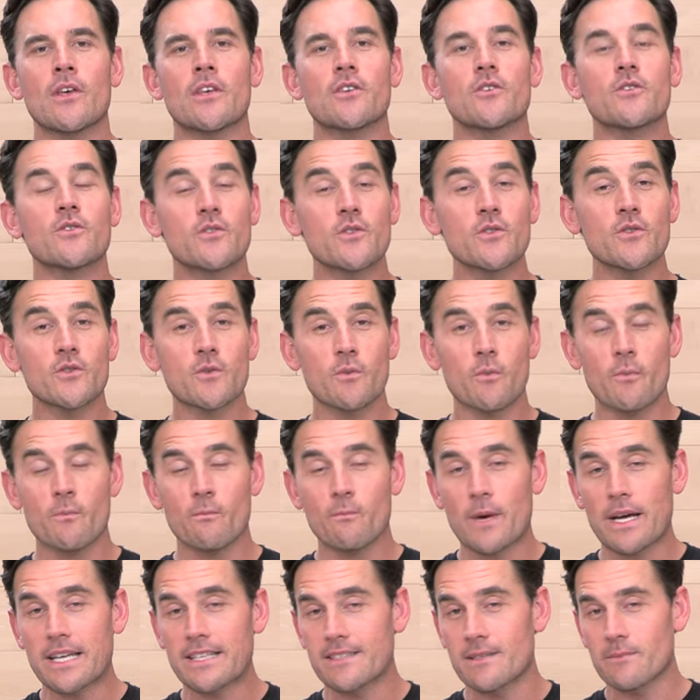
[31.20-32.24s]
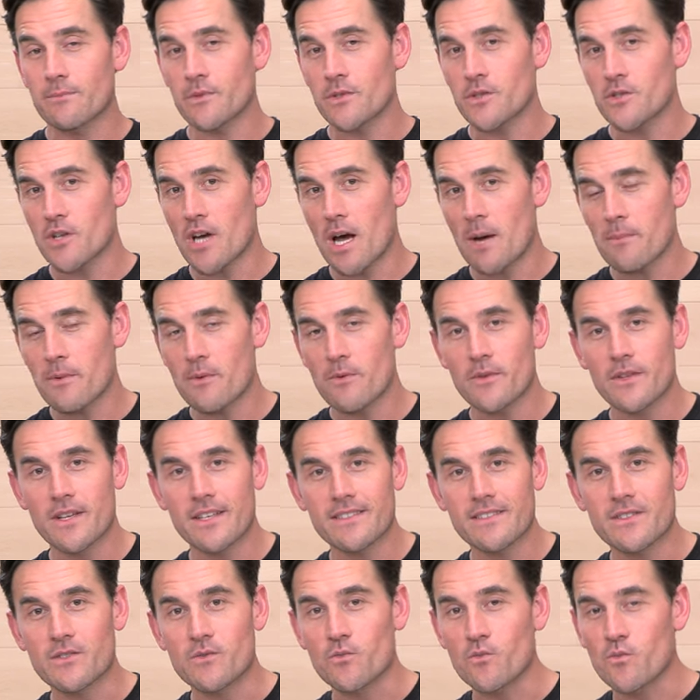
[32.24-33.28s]
you can do so by simply shopping with
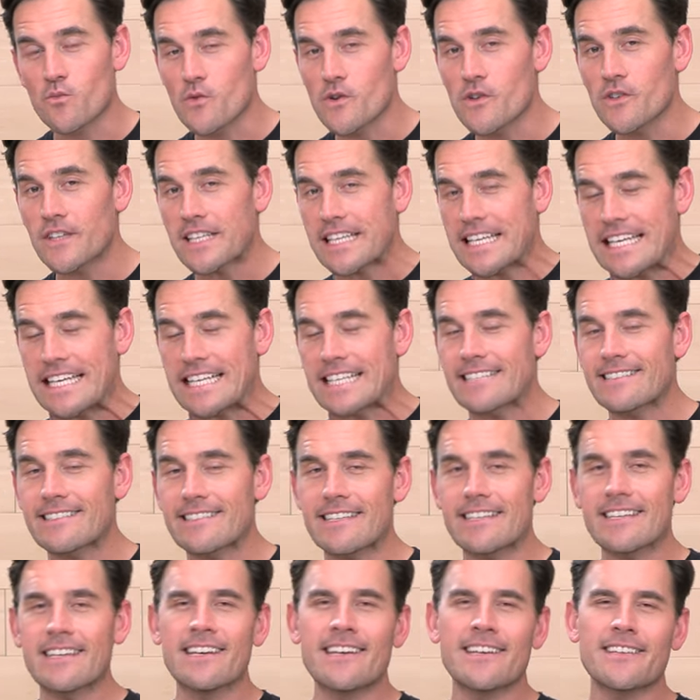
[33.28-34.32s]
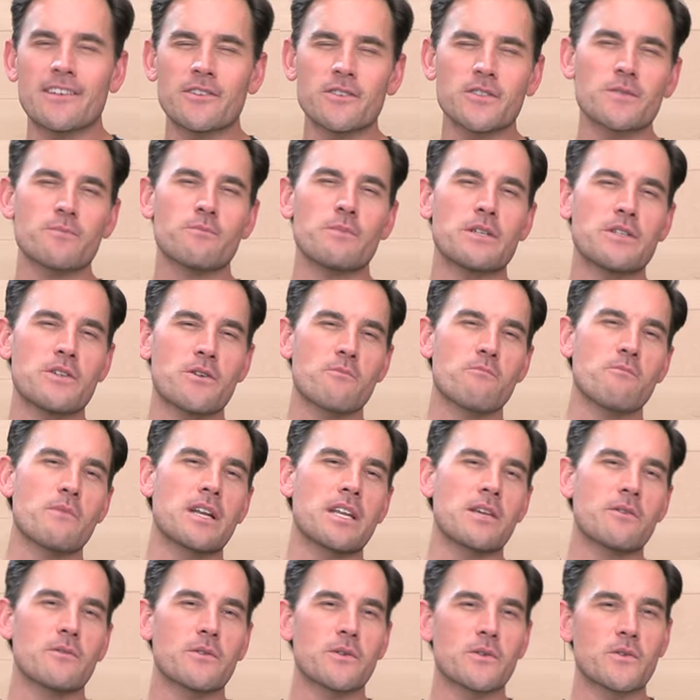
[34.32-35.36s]
us. It's real easy. Don't spend your
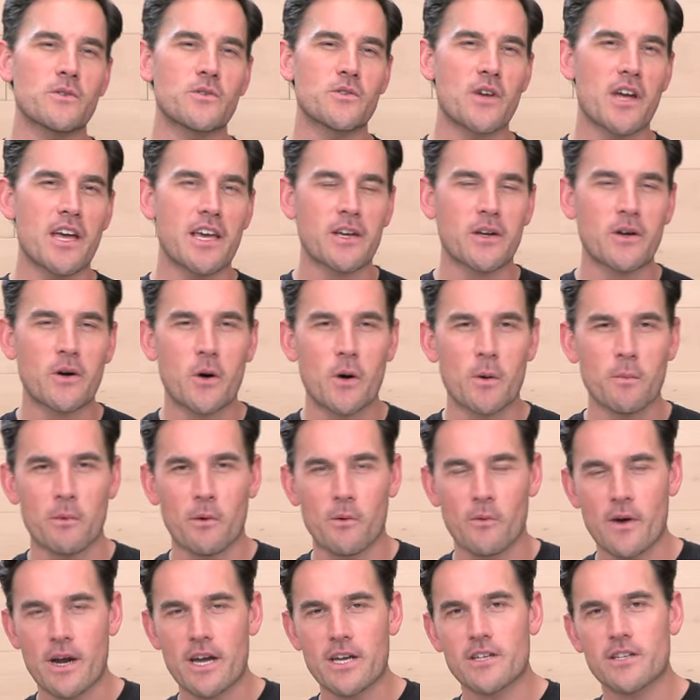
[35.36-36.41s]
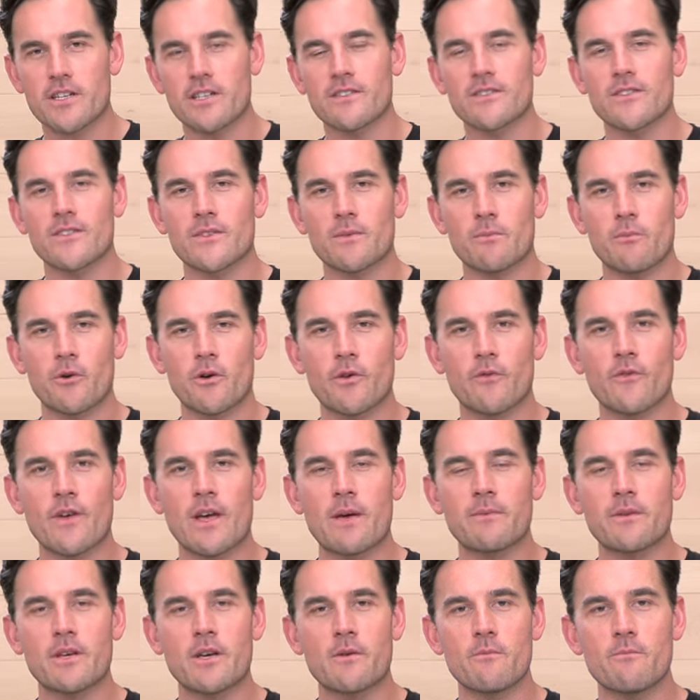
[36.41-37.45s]
money with those giant corporations. Support a
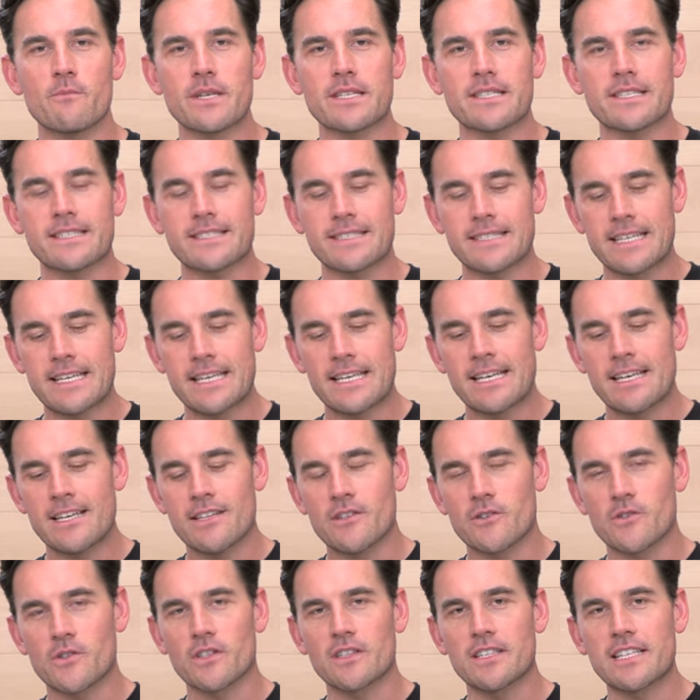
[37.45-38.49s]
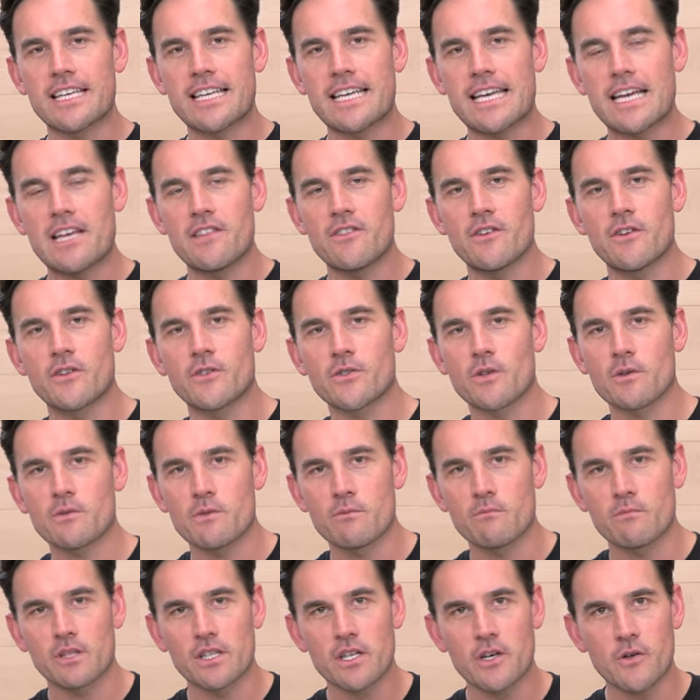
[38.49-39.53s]
family-owned business. There's a link in the
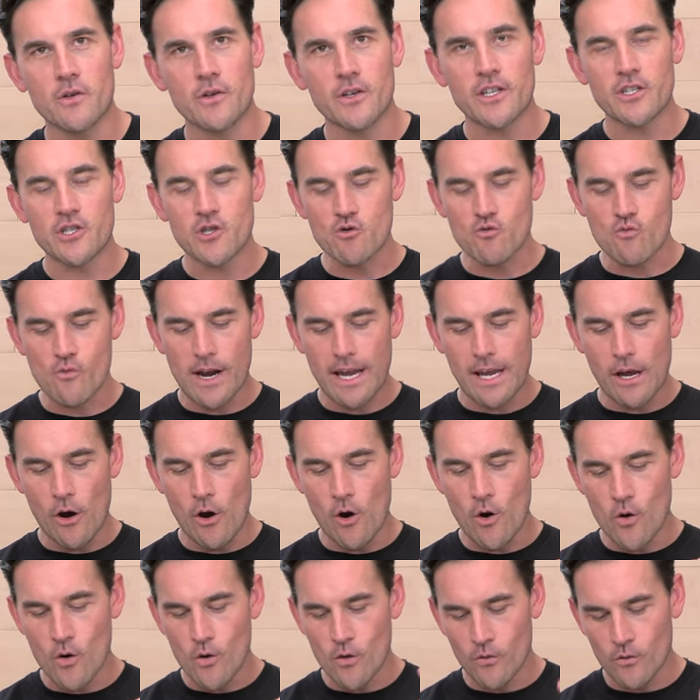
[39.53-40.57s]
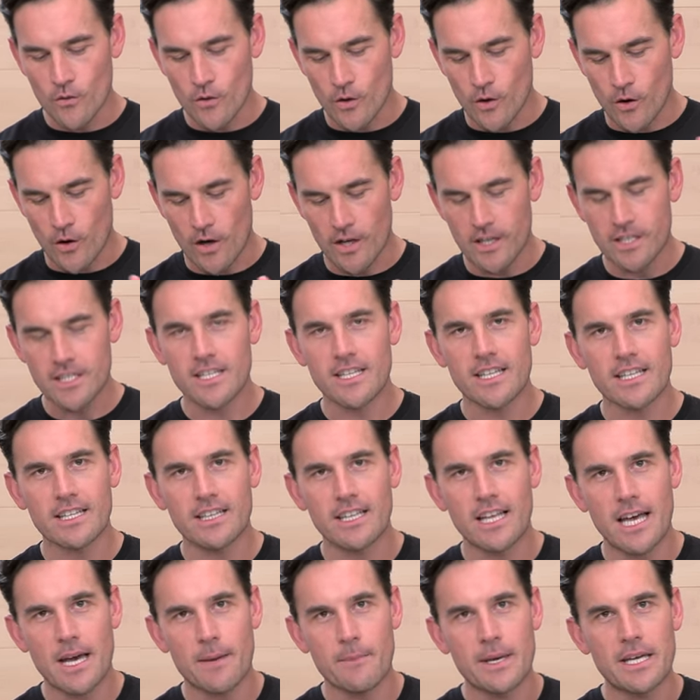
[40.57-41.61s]
description below. They'll get you right over to the
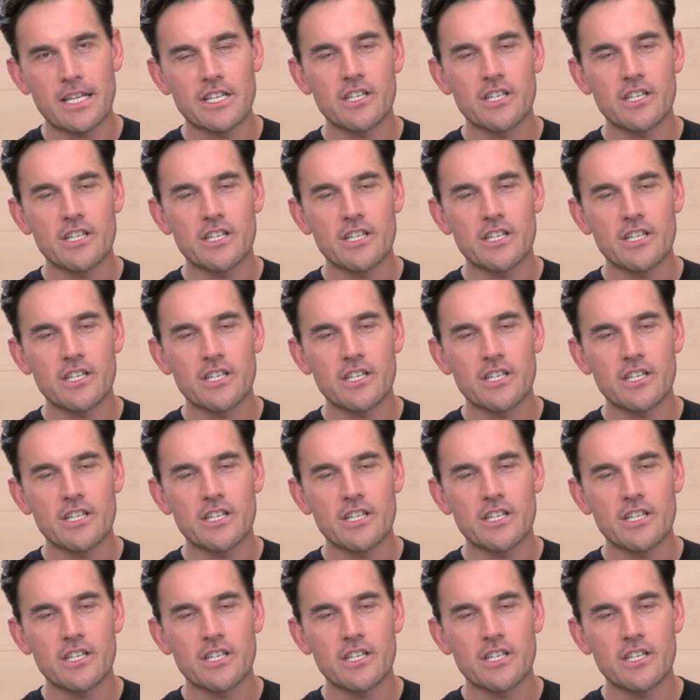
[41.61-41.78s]
Klim